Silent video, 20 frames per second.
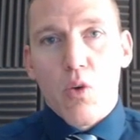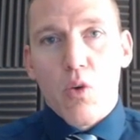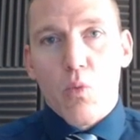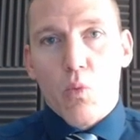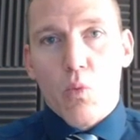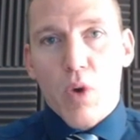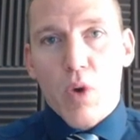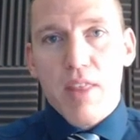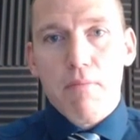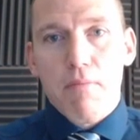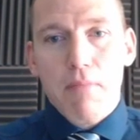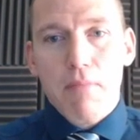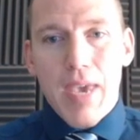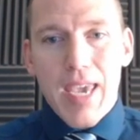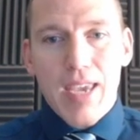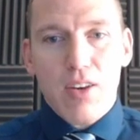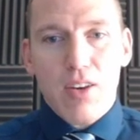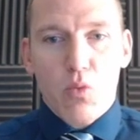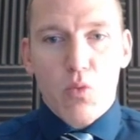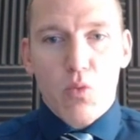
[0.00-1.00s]
One of the
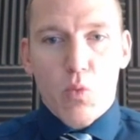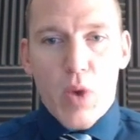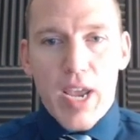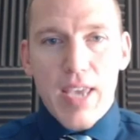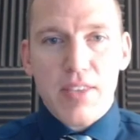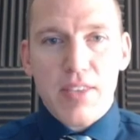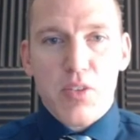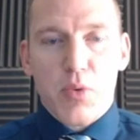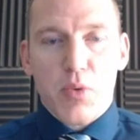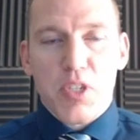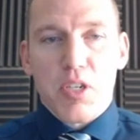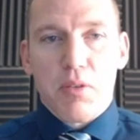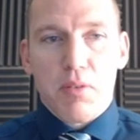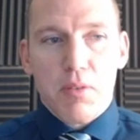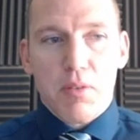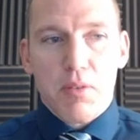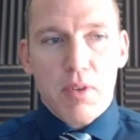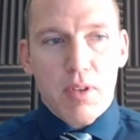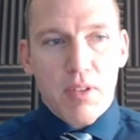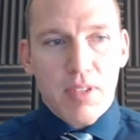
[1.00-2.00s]
main ways in which a
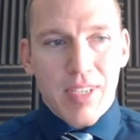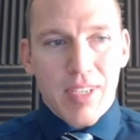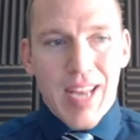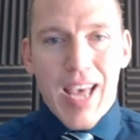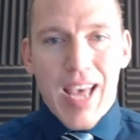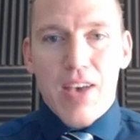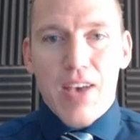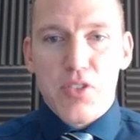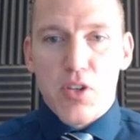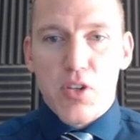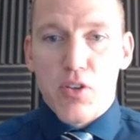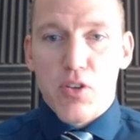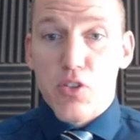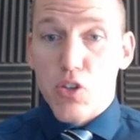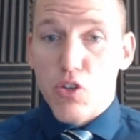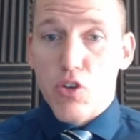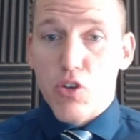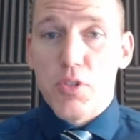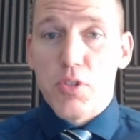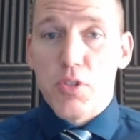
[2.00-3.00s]
denial of service or
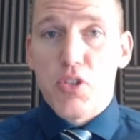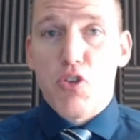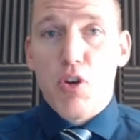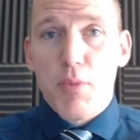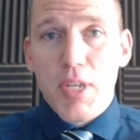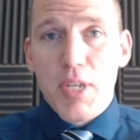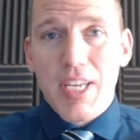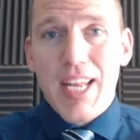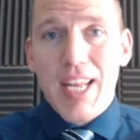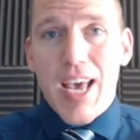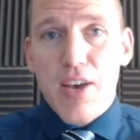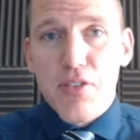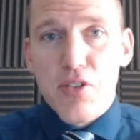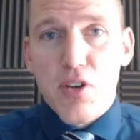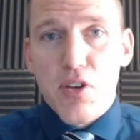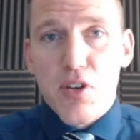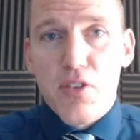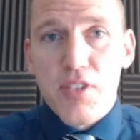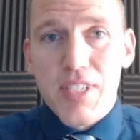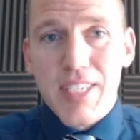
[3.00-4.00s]
distributed denial of
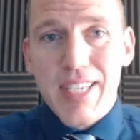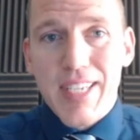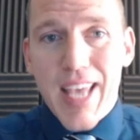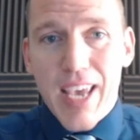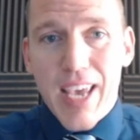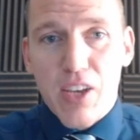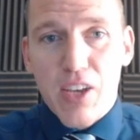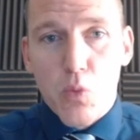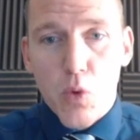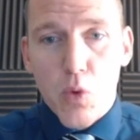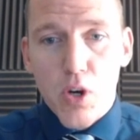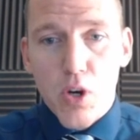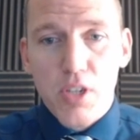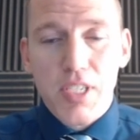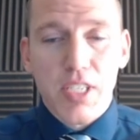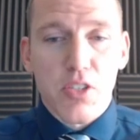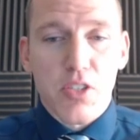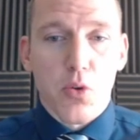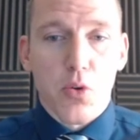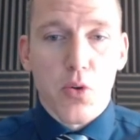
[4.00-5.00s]
service attack works
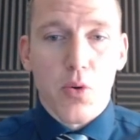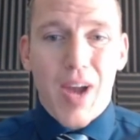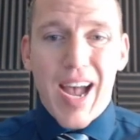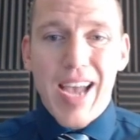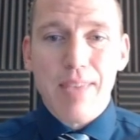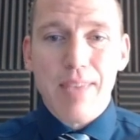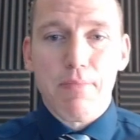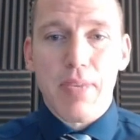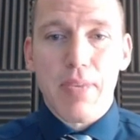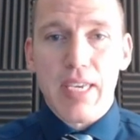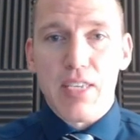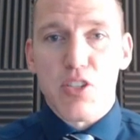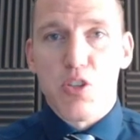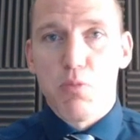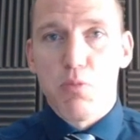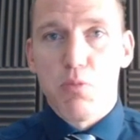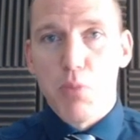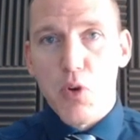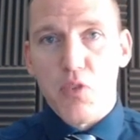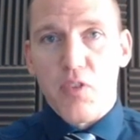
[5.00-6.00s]
is through IP
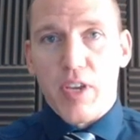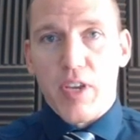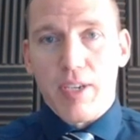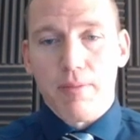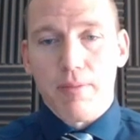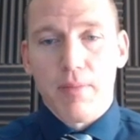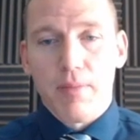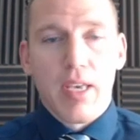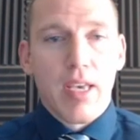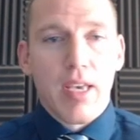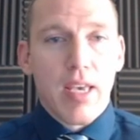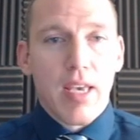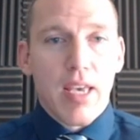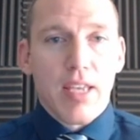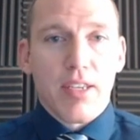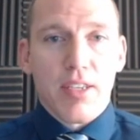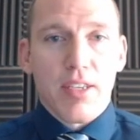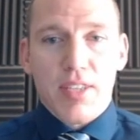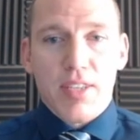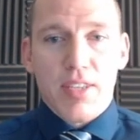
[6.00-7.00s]
spoofing.
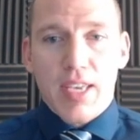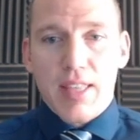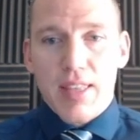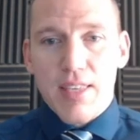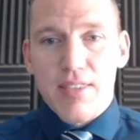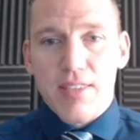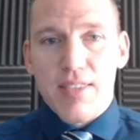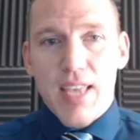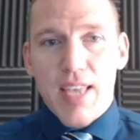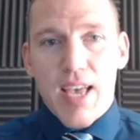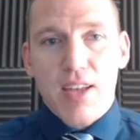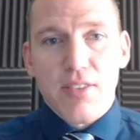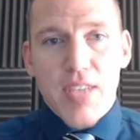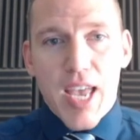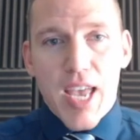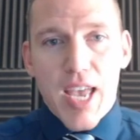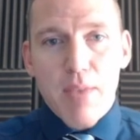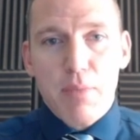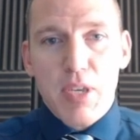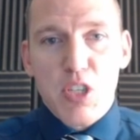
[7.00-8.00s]
Just like this sounds,
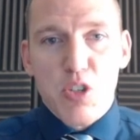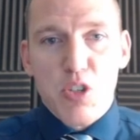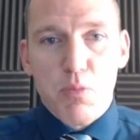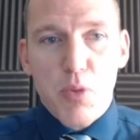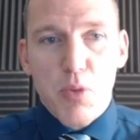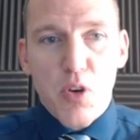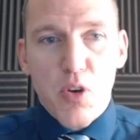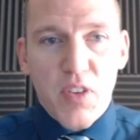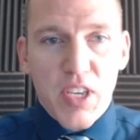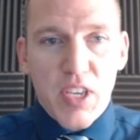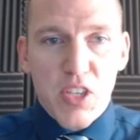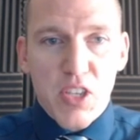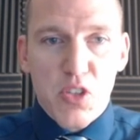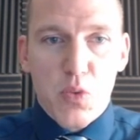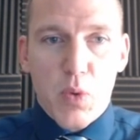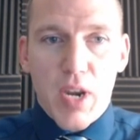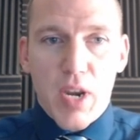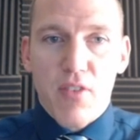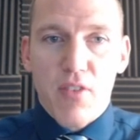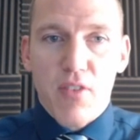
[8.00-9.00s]
IP spoofing is
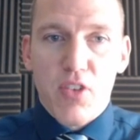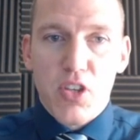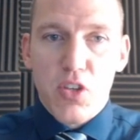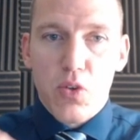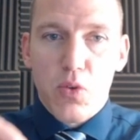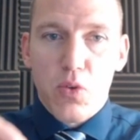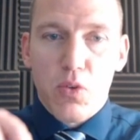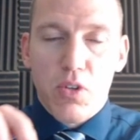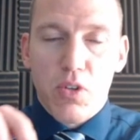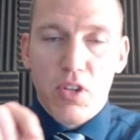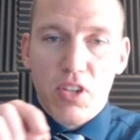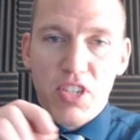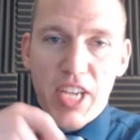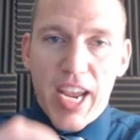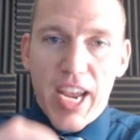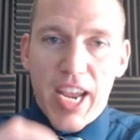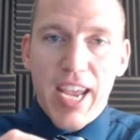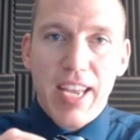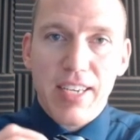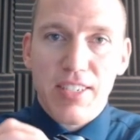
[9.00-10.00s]
whenever you
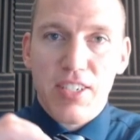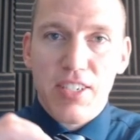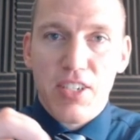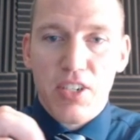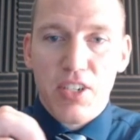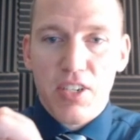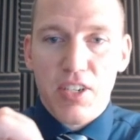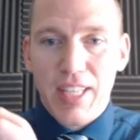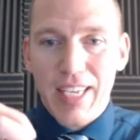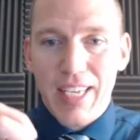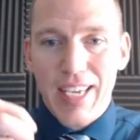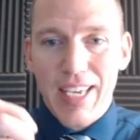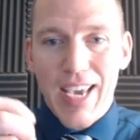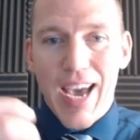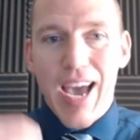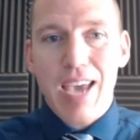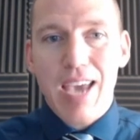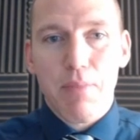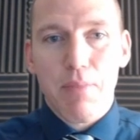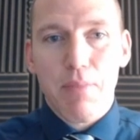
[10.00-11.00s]
change the
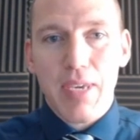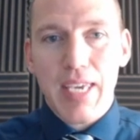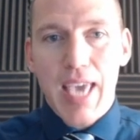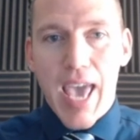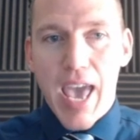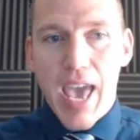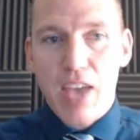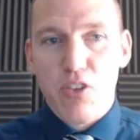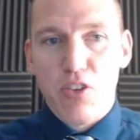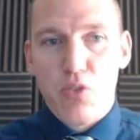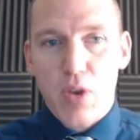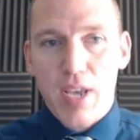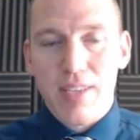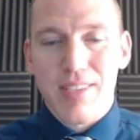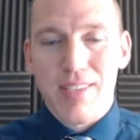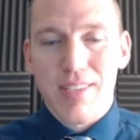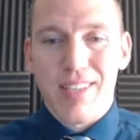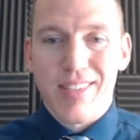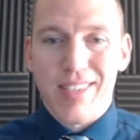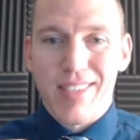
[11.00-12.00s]
IP address
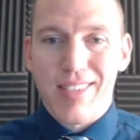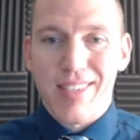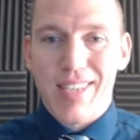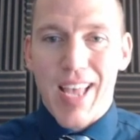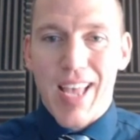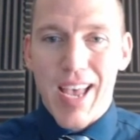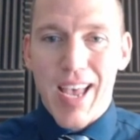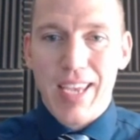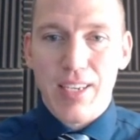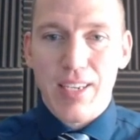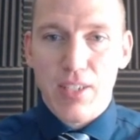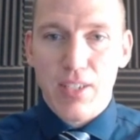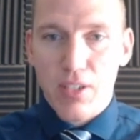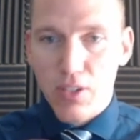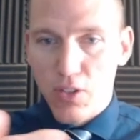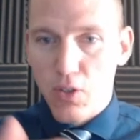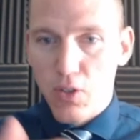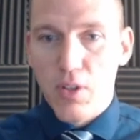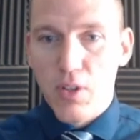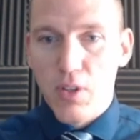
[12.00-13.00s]
that's assigned
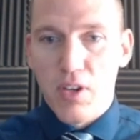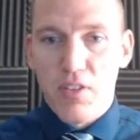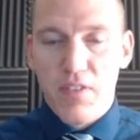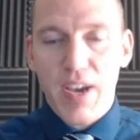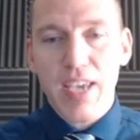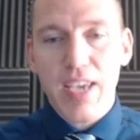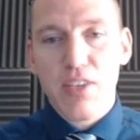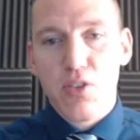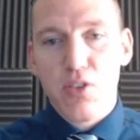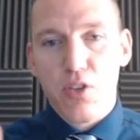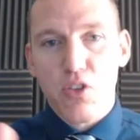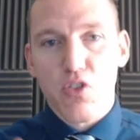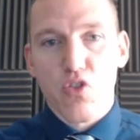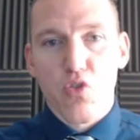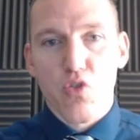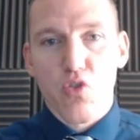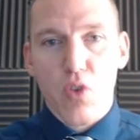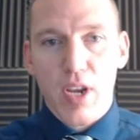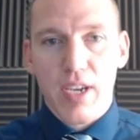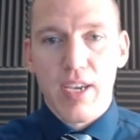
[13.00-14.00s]
to the device or you
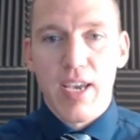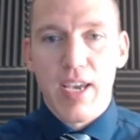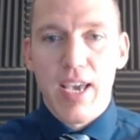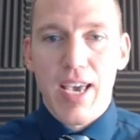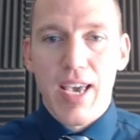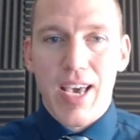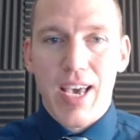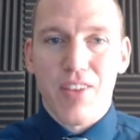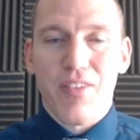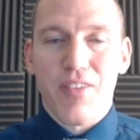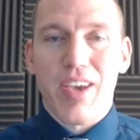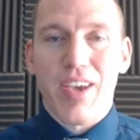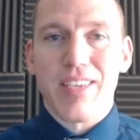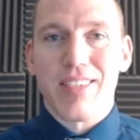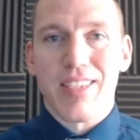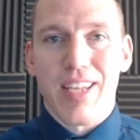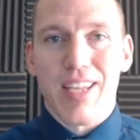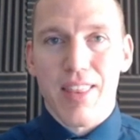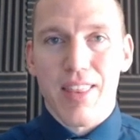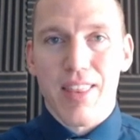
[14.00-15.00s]
trick a device
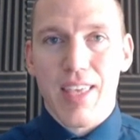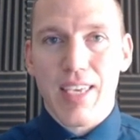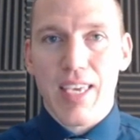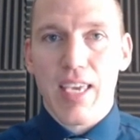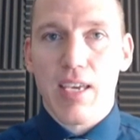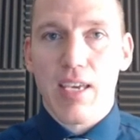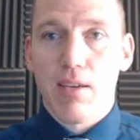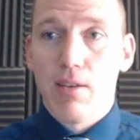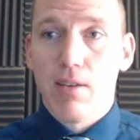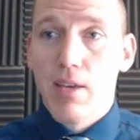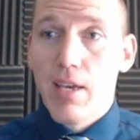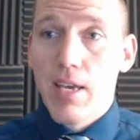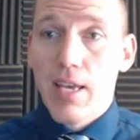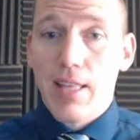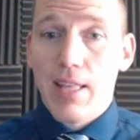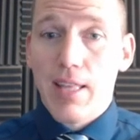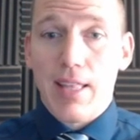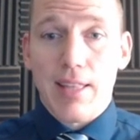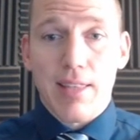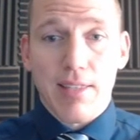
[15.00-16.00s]
into thinking
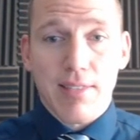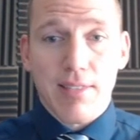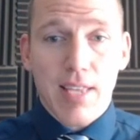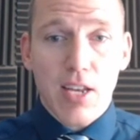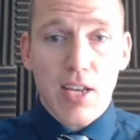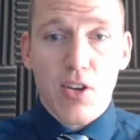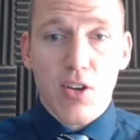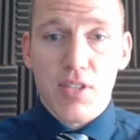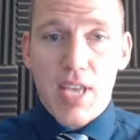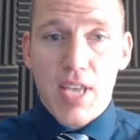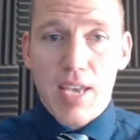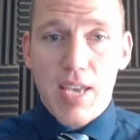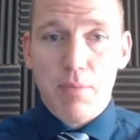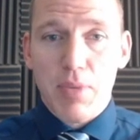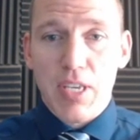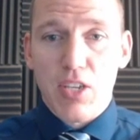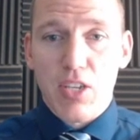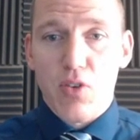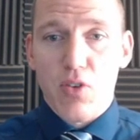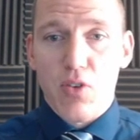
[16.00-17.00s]
that the sender's IP
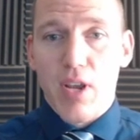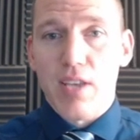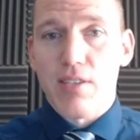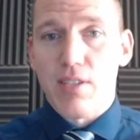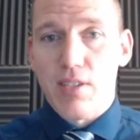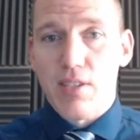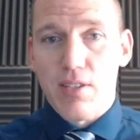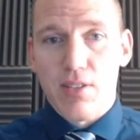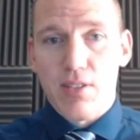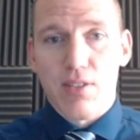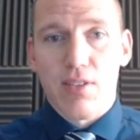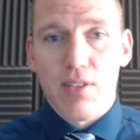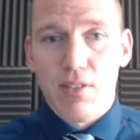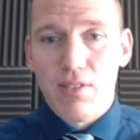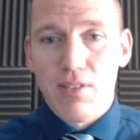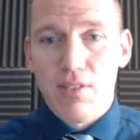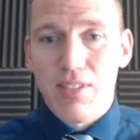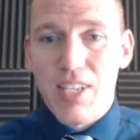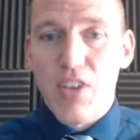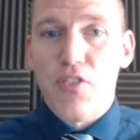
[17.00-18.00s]
address is
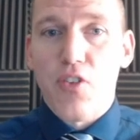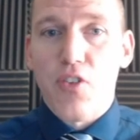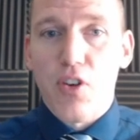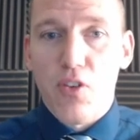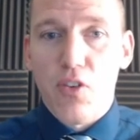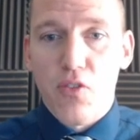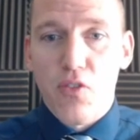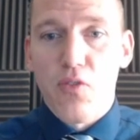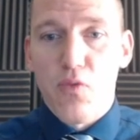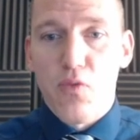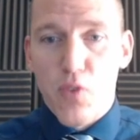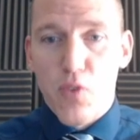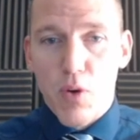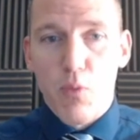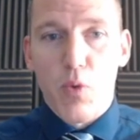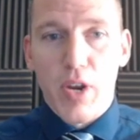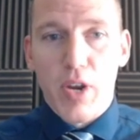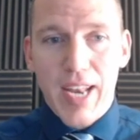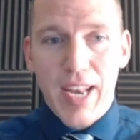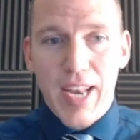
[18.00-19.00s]
different from
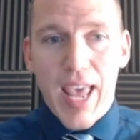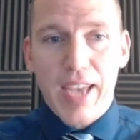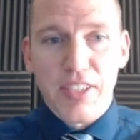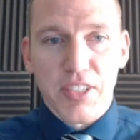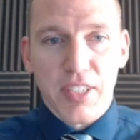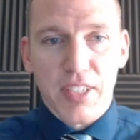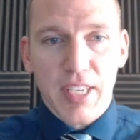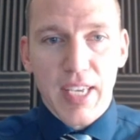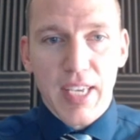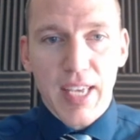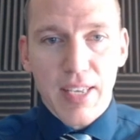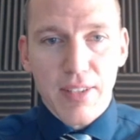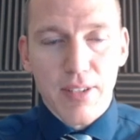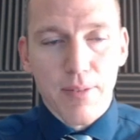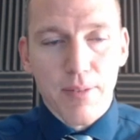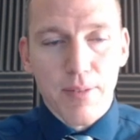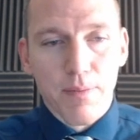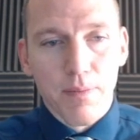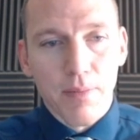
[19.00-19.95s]
what it actually is.